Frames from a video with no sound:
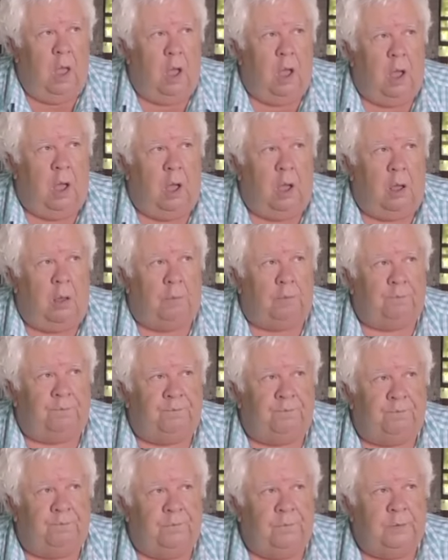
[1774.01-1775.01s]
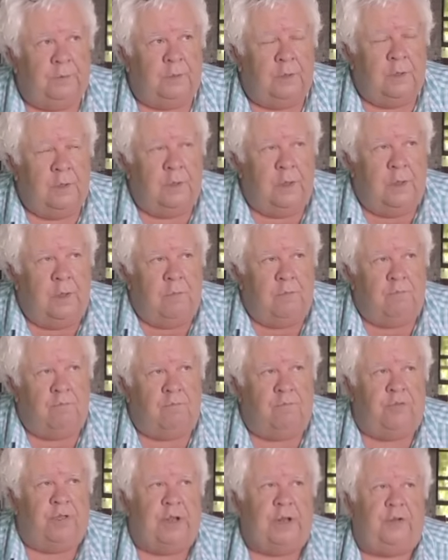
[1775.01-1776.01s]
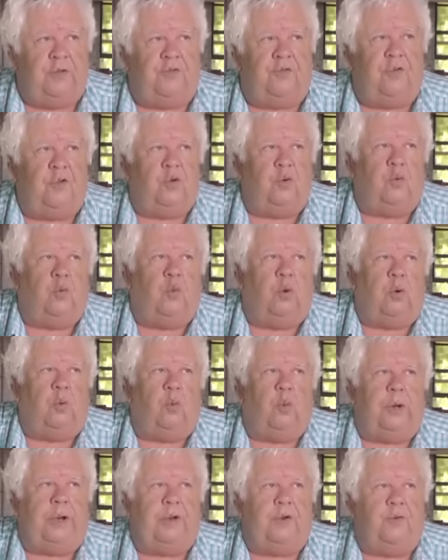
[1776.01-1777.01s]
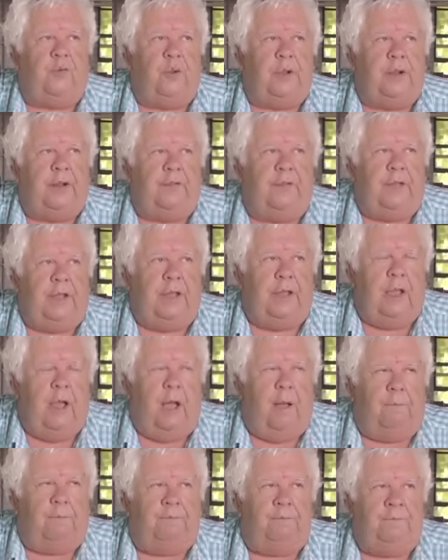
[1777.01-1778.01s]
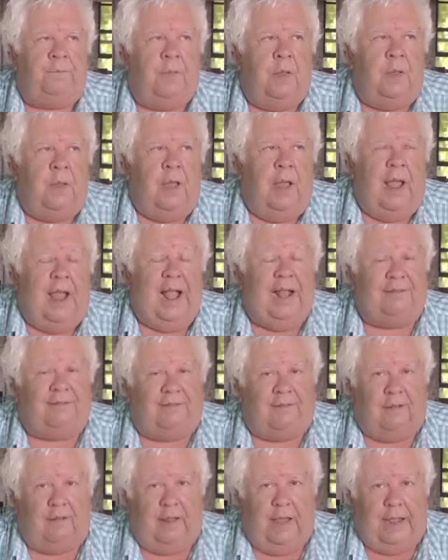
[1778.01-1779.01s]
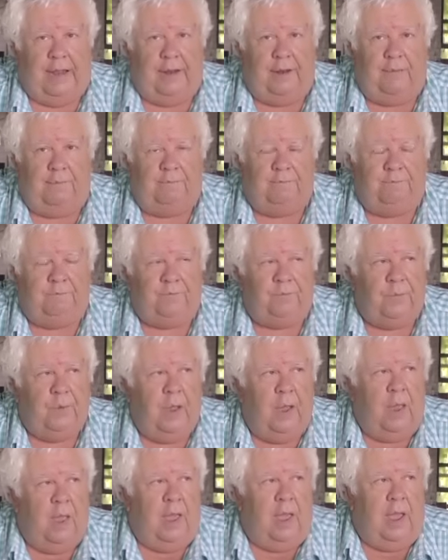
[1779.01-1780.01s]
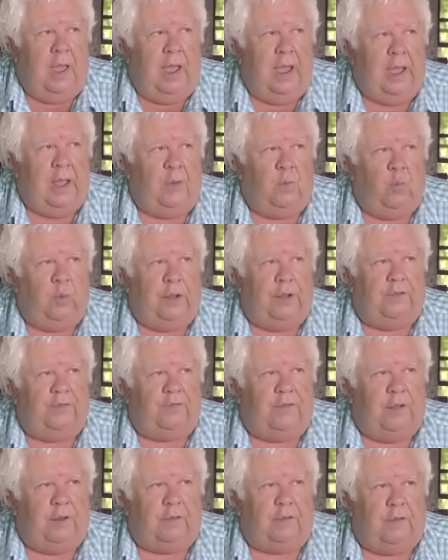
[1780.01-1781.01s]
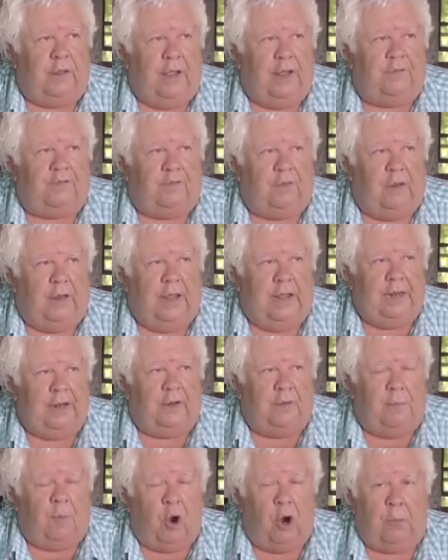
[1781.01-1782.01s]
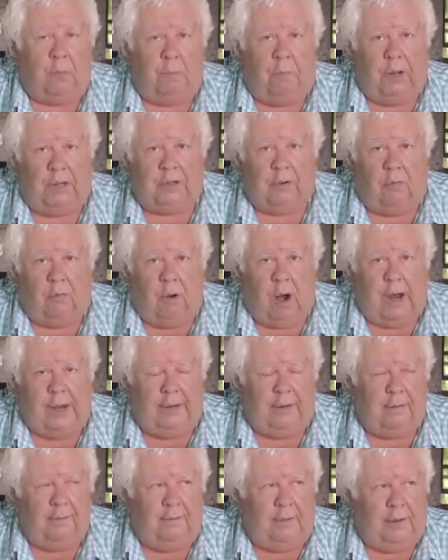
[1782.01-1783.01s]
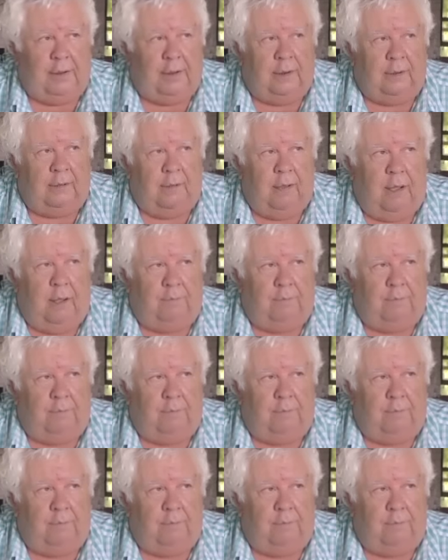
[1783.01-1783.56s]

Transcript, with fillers: Then too, we're redoing the Escalade, and we sent the Escalade to Mark Buttenreich in